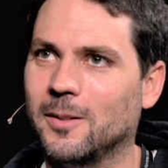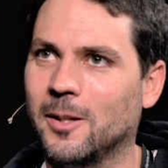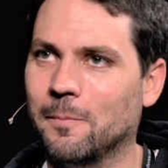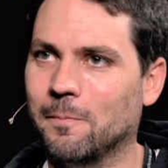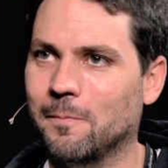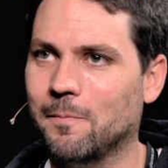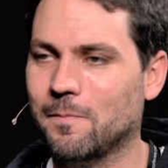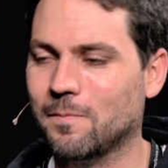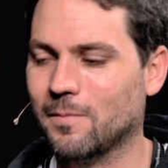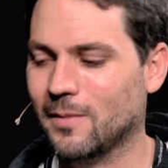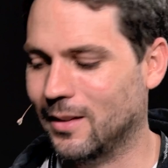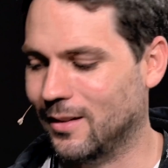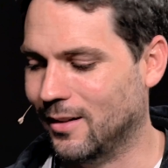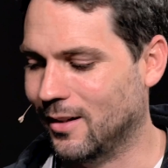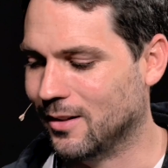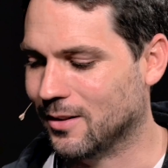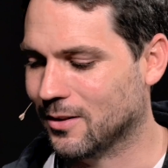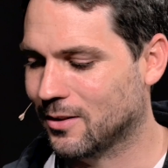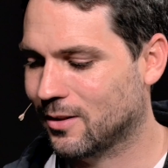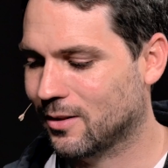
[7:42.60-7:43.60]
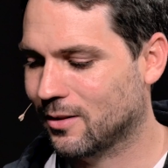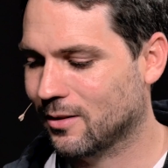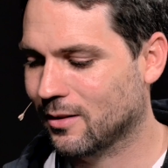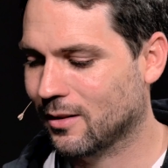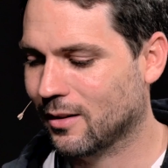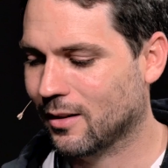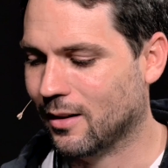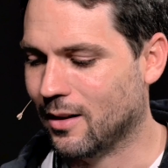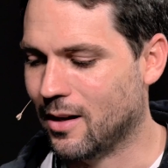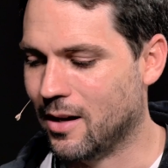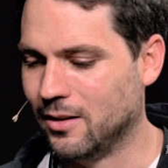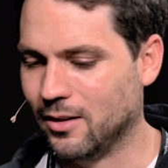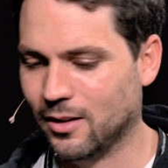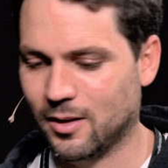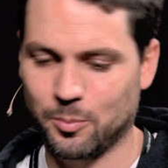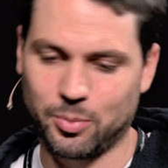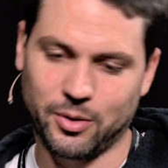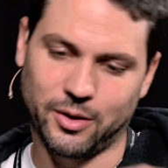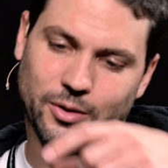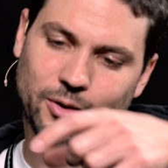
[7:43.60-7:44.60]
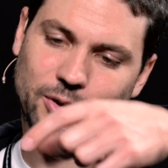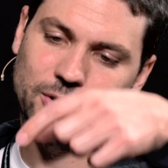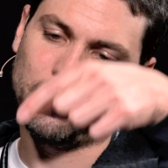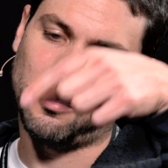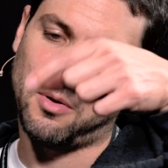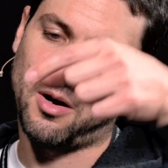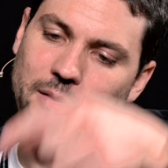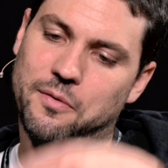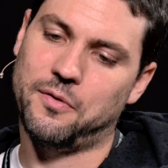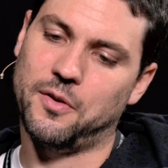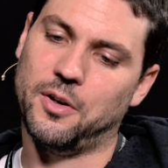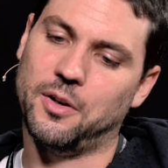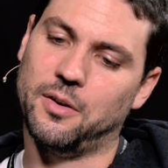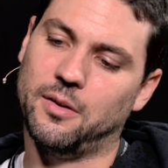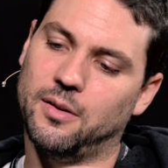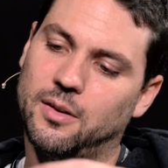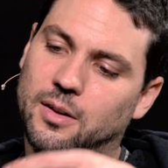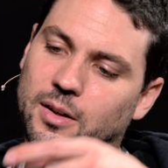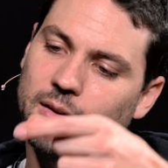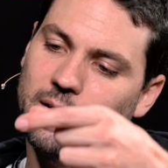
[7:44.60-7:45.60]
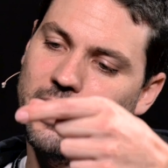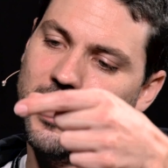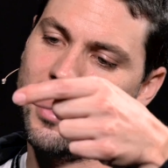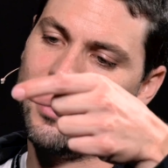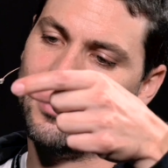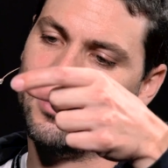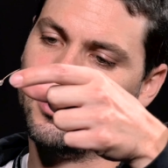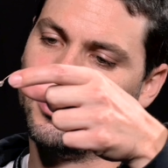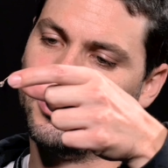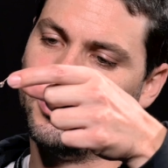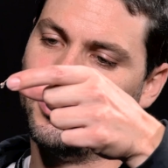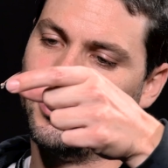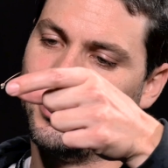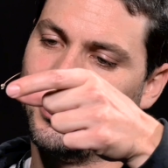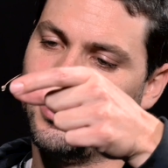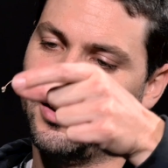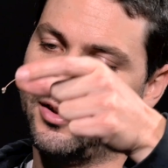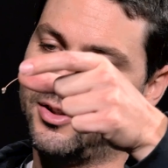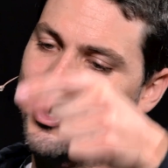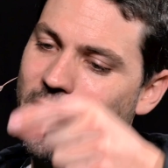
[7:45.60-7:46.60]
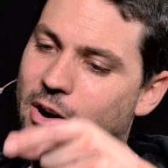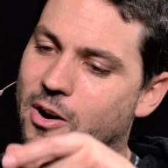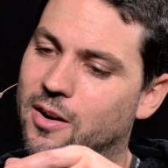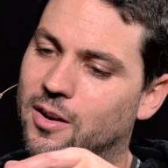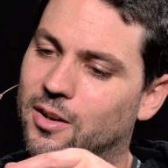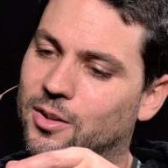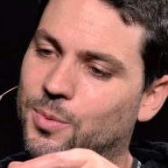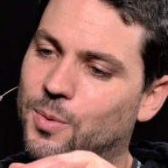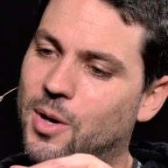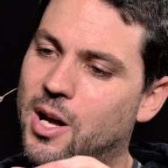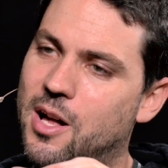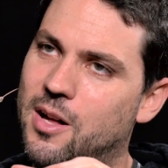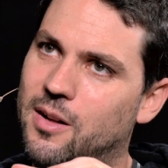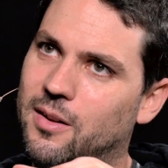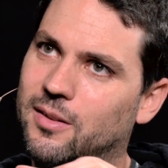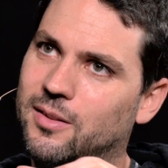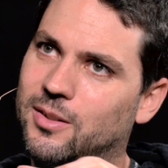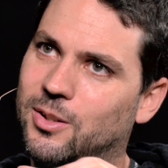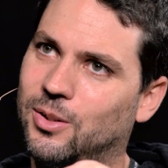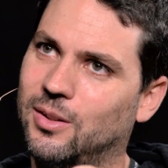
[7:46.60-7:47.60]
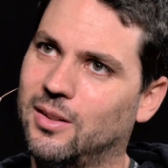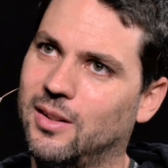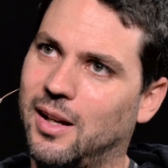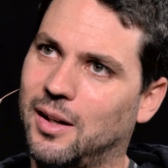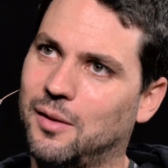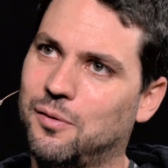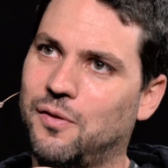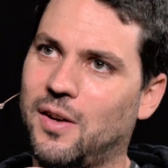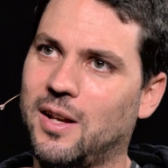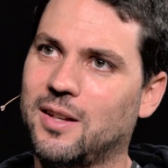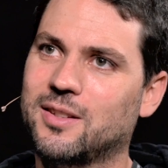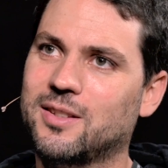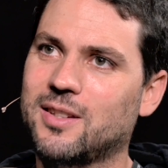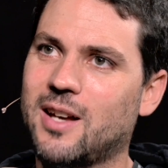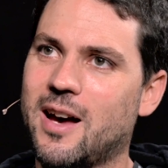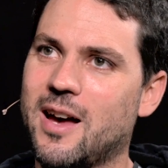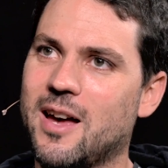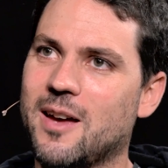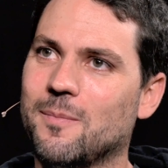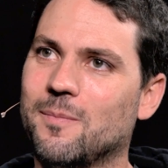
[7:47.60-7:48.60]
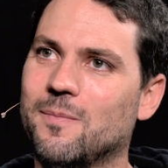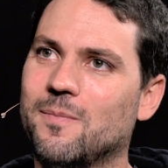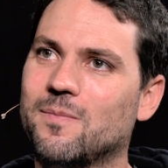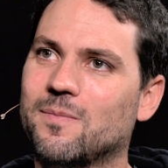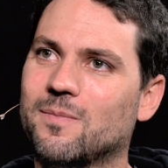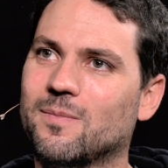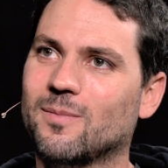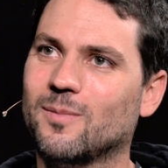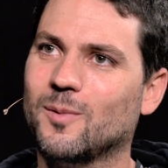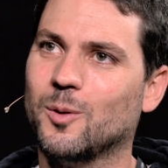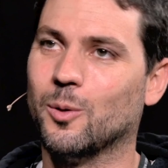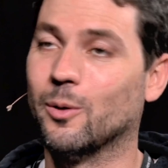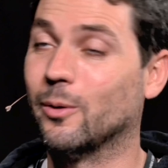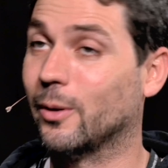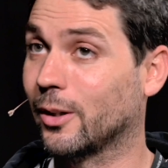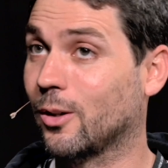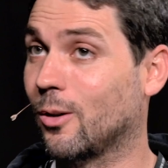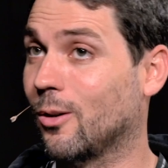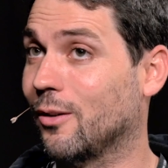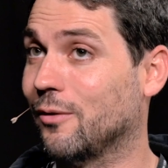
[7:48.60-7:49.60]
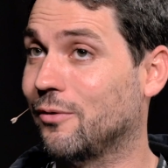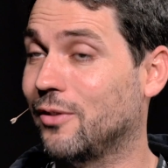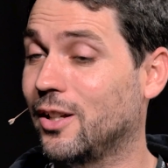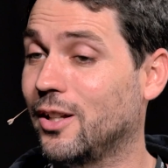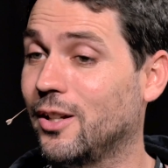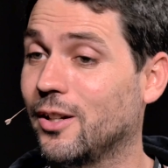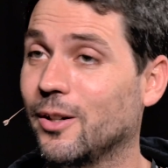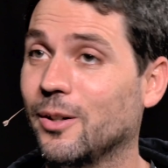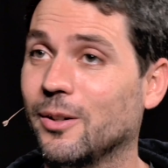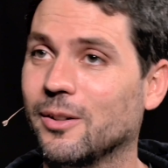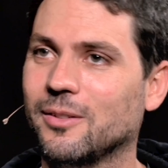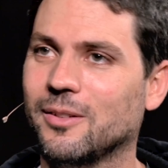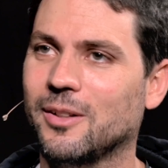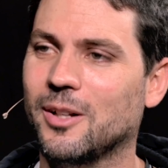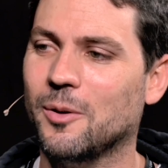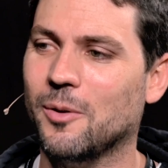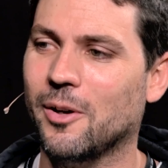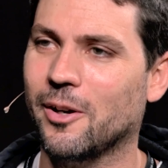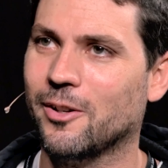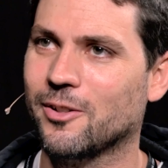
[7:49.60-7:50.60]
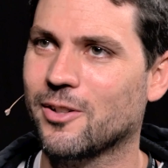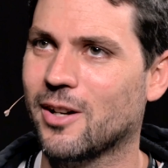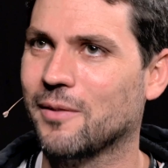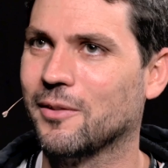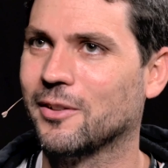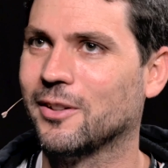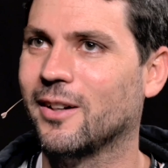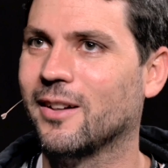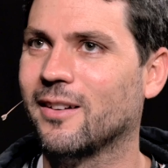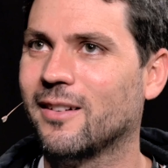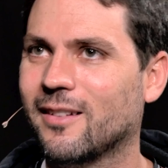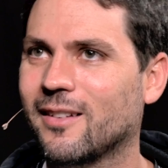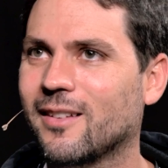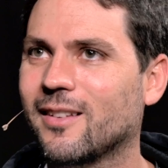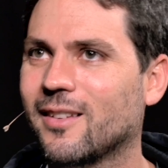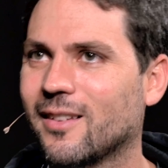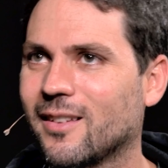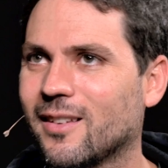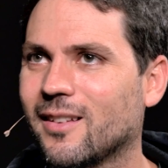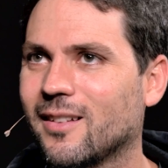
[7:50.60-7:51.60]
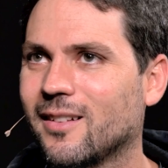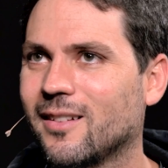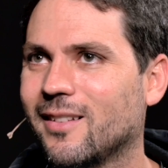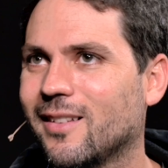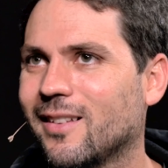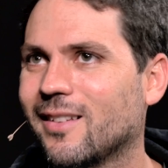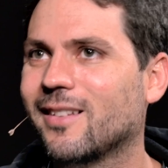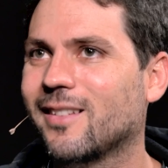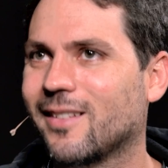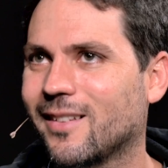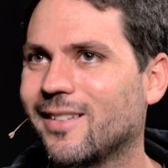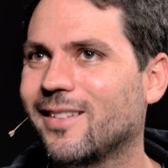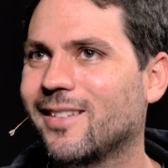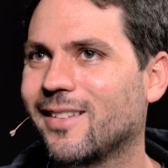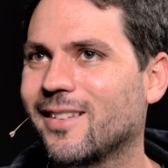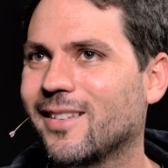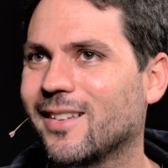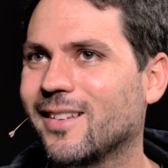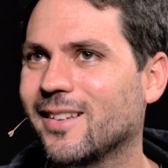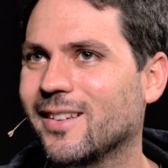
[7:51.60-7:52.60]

Yep, it is. And you can put your smartphone in the chariot as well, so you can like FaceTime or record video. So then we have a telepresence Sphero here, huh?